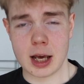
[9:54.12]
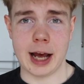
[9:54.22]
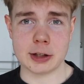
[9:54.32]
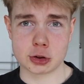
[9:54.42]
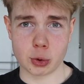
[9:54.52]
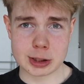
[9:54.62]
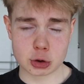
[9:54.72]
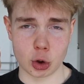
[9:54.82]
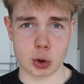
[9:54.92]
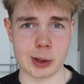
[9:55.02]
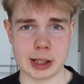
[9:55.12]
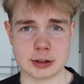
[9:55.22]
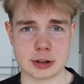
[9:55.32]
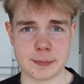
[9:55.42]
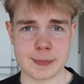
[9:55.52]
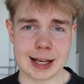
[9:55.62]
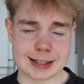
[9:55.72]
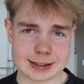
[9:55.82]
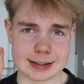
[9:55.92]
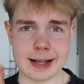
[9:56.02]
And so, as always,
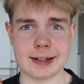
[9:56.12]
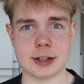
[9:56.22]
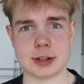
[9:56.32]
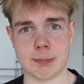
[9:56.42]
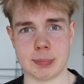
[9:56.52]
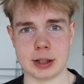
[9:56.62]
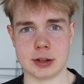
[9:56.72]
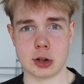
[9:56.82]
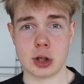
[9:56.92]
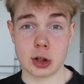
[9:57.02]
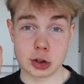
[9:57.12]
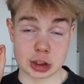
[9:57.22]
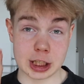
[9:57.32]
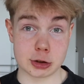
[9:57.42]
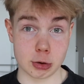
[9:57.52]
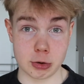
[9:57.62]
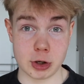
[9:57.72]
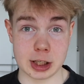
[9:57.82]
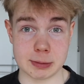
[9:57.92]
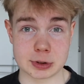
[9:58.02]
stay disciplined, chase your
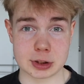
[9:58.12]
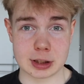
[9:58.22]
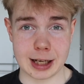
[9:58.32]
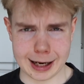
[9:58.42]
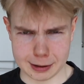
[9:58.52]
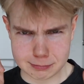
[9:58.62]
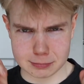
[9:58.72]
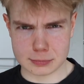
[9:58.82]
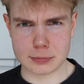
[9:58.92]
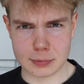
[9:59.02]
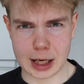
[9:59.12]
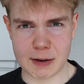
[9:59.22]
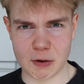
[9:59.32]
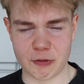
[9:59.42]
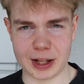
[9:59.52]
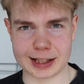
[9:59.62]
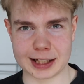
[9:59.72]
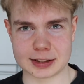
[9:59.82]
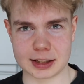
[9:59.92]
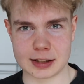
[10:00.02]
dreams, and Have a
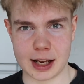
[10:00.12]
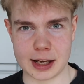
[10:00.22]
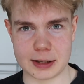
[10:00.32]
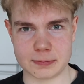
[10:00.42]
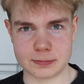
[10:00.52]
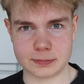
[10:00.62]
fantastic day.